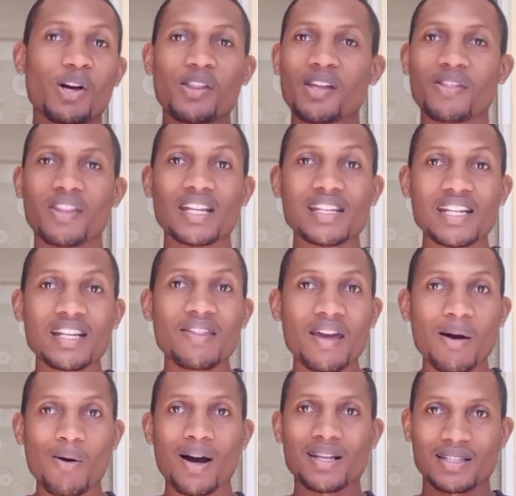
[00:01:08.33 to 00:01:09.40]
They did
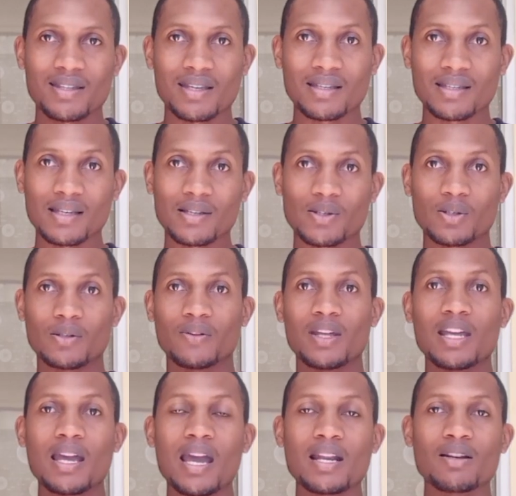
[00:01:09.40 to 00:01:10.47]
their worst this season.
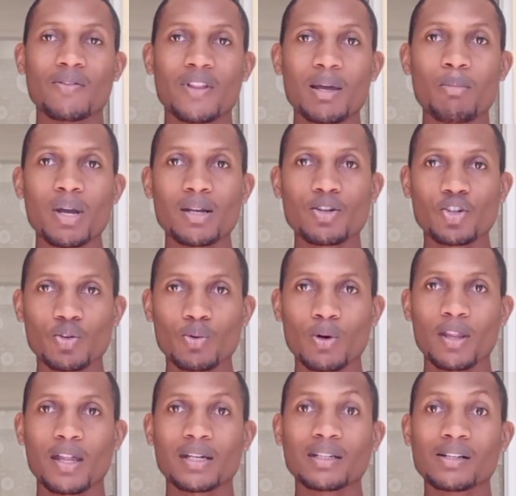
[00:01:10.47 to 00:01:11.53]
They made
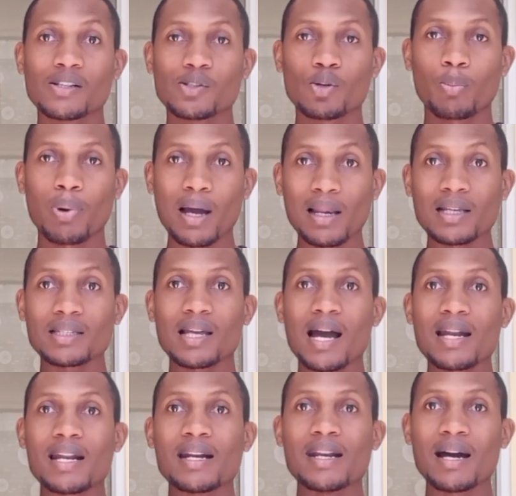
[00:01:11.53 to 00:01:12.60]
sure that Crystal Palace
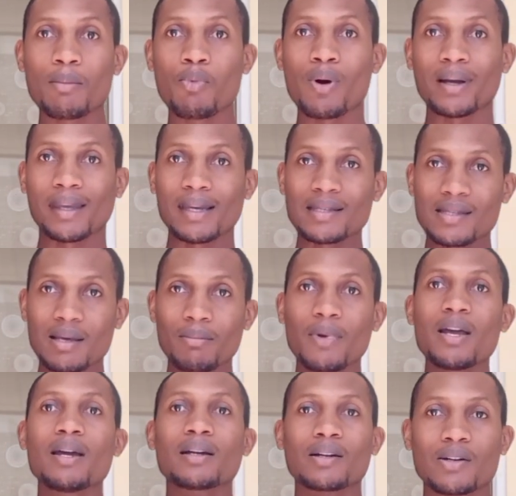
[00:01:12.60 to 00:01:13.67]
had a double against
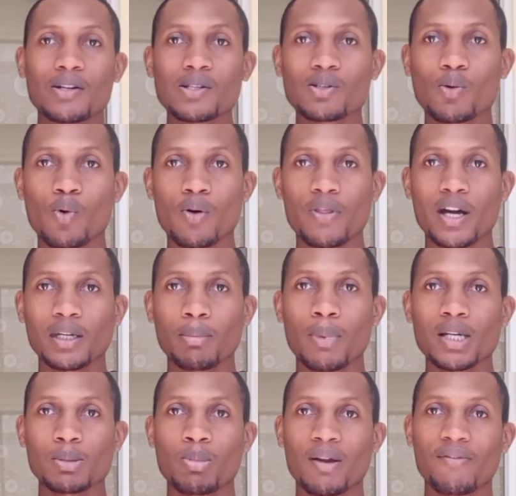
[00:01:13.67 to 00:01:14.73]
them. Crystal won that
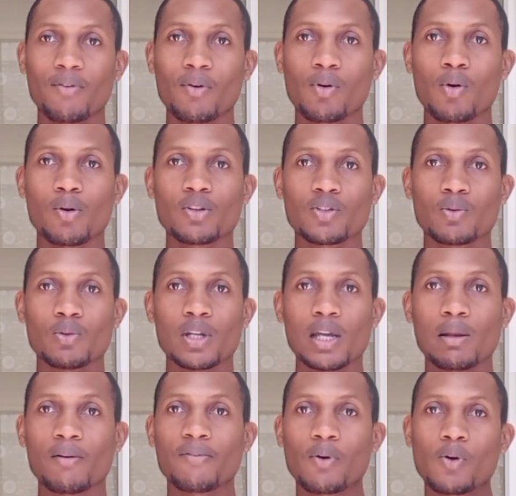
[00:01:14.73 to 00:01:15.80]
match by 4 goals to
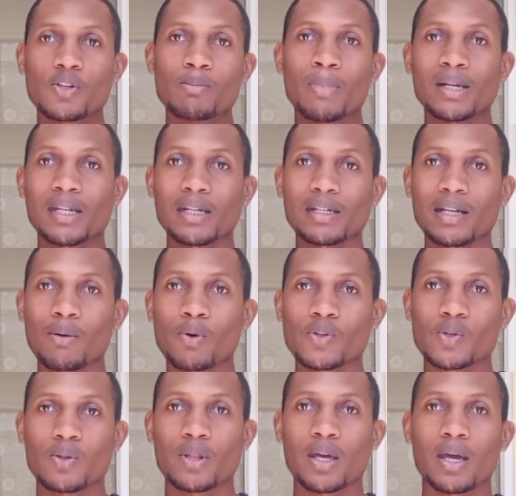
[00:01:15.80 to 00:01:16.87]
0. Of course, Mateta
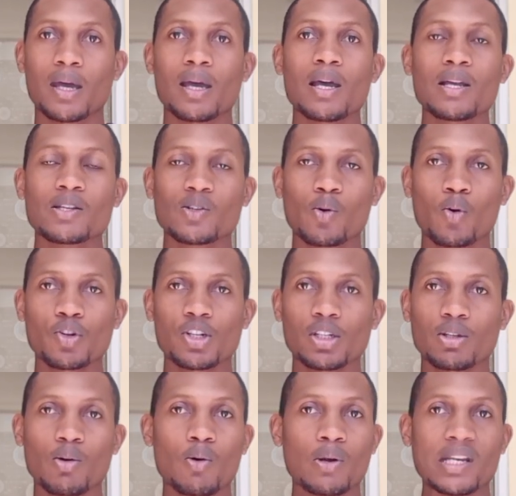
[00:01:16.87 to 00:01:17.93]
was on the score
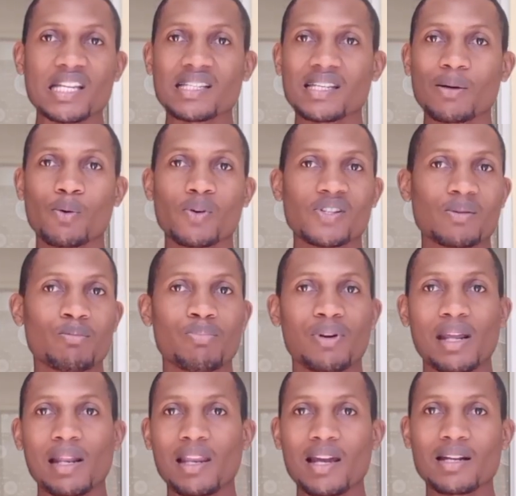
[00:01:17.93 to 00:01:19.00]
sheet. Olise was
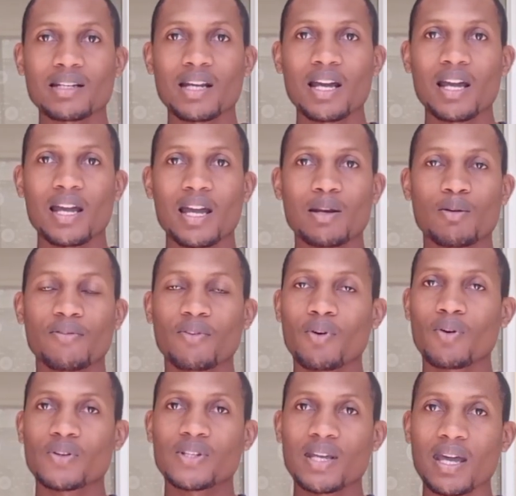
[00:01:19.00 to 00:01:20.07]
brilliant. And of
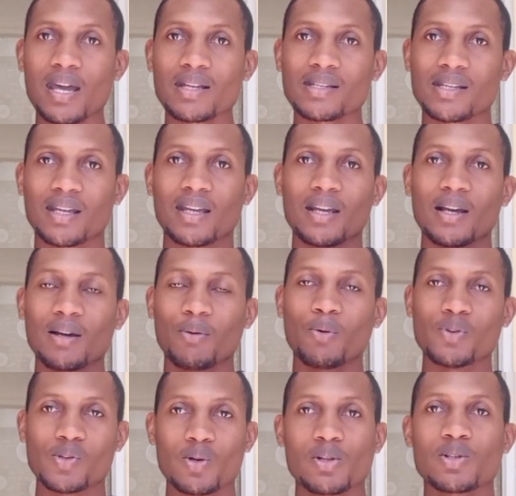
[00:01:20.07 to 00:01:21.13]
course, Eze
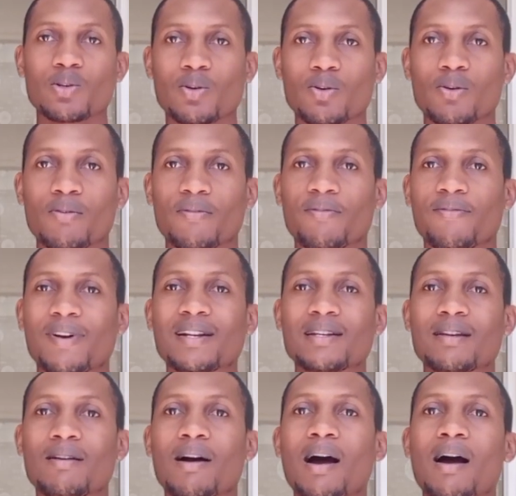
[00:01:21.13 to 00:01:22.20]
was also
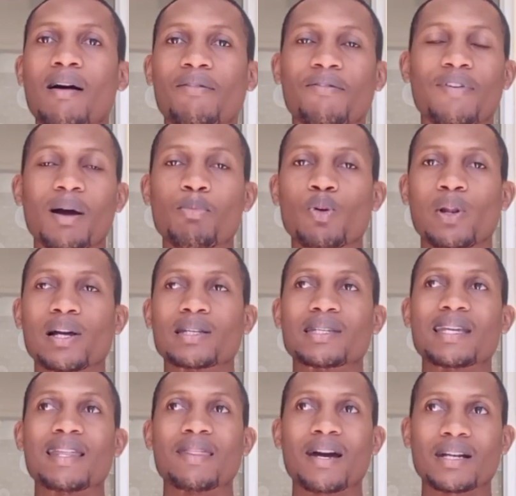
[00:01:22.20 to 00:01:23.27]
fabulous
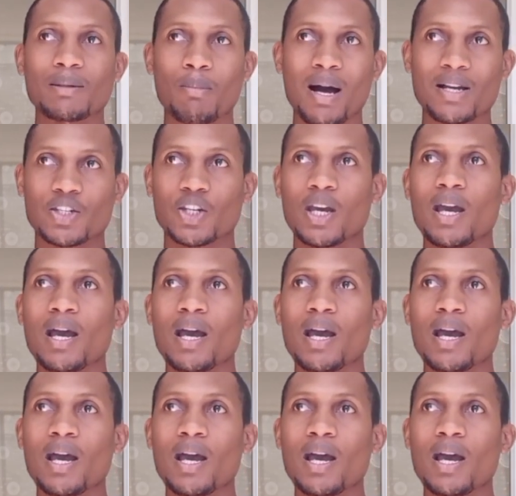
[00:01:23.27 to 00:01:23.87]
in that match.